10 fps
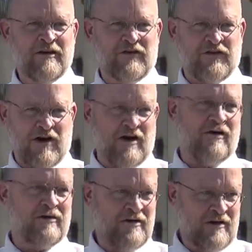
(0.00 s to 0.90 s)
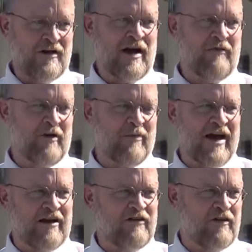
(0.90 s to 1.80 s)
So I went
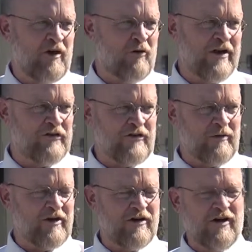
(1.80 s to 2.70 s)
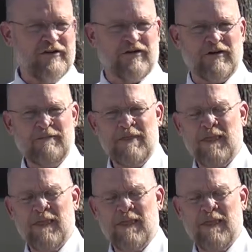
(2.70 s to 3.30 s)
back to the West German culture.